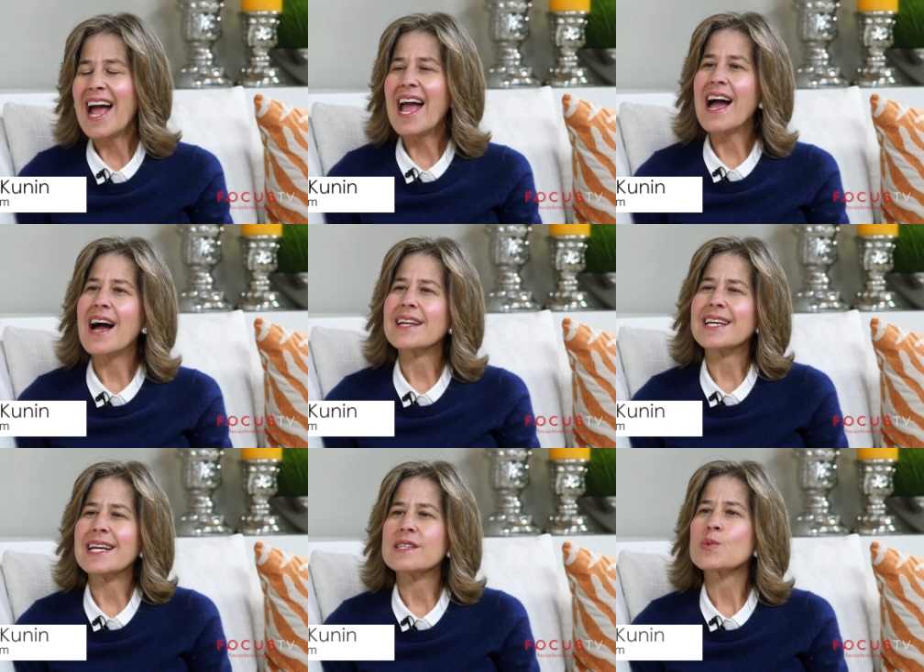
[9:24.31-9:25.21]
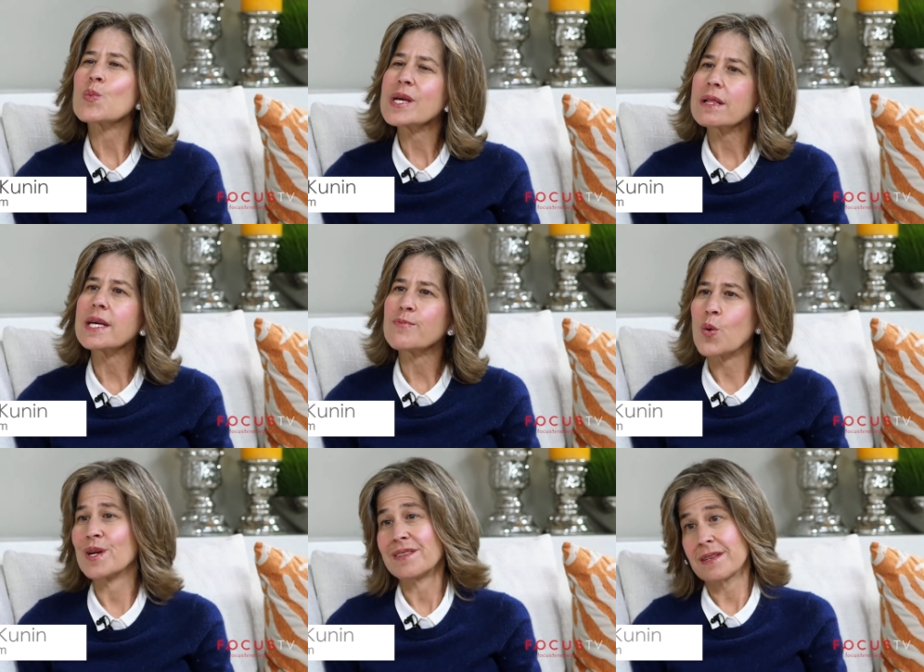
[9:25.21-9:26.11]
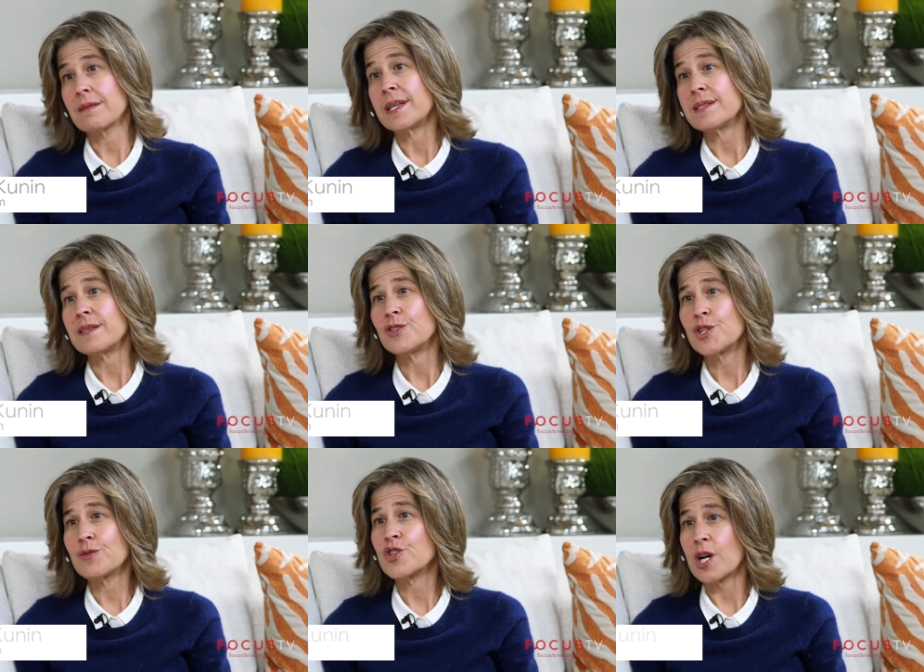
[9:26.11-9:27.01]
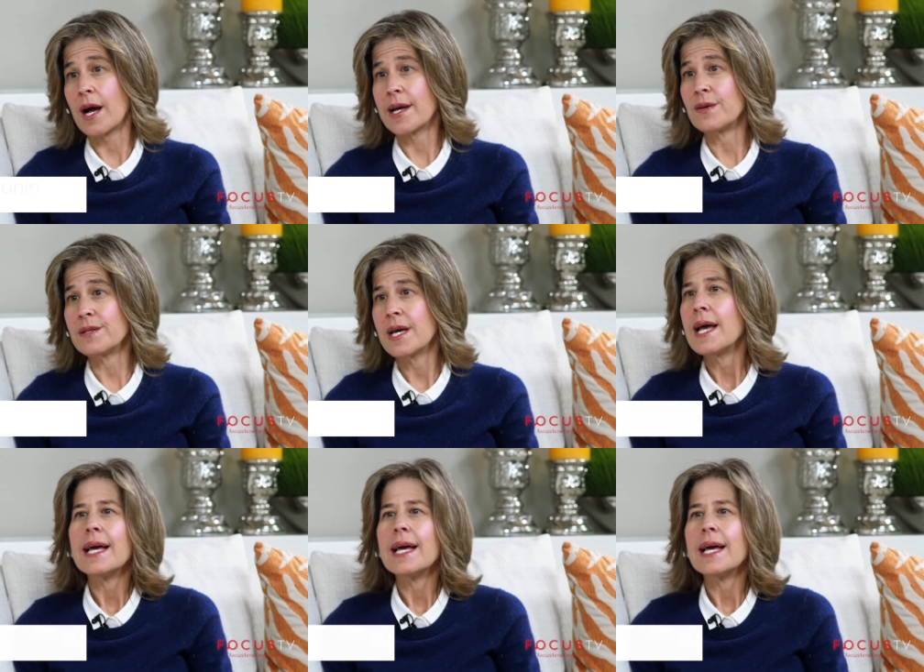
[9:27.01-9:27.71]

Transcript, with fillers: And it's really important to listen to your child.